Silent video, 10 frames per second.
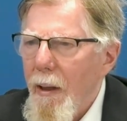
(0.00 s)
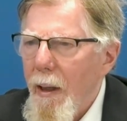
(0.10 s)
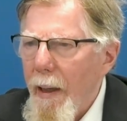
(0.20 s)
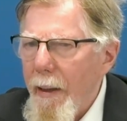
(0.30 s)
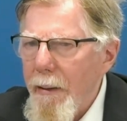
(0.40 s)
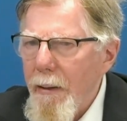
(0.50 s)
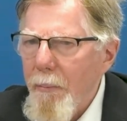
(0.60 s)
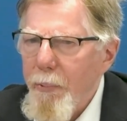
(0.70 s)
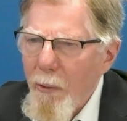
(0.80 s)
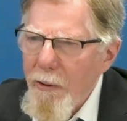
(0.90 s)
and the
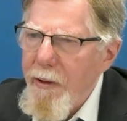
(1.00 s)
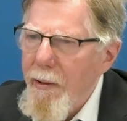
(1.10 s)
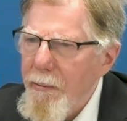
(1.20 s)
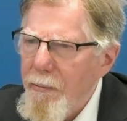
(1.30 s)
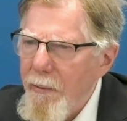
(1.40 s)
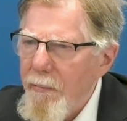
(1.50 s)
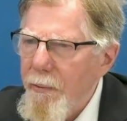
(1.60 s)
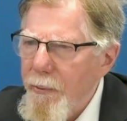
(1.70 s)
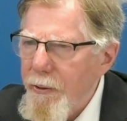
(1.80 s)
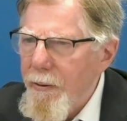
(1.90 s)
proletarian
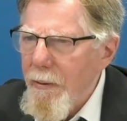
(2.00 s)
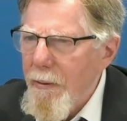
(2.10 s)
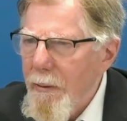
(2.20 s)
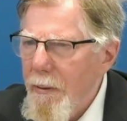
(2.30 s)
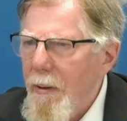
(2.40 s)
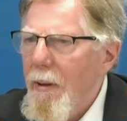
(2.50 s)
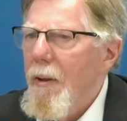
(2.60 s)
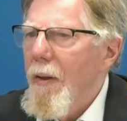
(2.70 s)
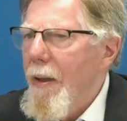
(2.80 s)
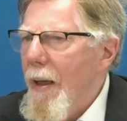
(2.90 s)
revolution,
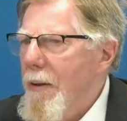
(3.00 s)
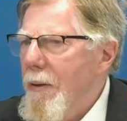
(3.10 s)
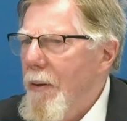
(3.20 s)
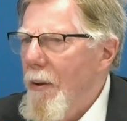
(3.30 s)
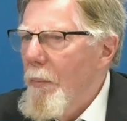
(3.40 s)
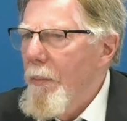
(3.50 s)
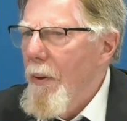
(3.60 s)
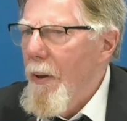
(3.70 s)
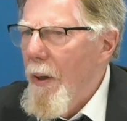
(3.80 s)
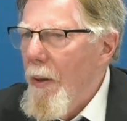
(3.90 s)
that
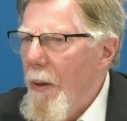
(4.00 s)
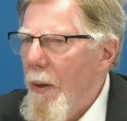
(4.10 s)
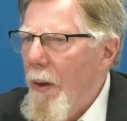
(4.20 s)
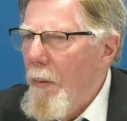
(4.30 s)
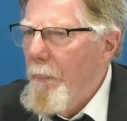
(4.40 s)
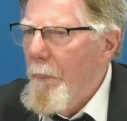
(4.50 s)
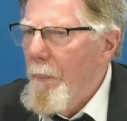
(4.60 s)
a